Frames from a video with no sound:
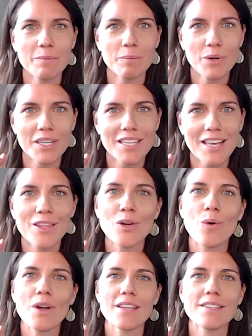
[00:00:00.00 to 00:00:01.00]
bring down the
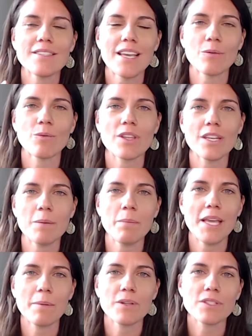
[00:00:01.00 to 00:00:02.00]
noise and really
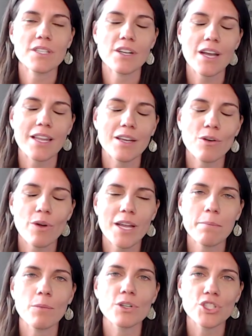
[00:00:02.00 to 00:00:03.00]
be able to kind of create
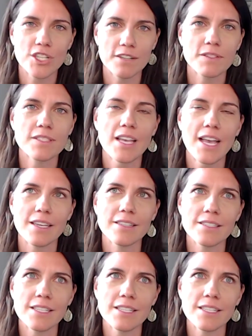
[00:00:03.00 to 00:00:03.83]
more shifts and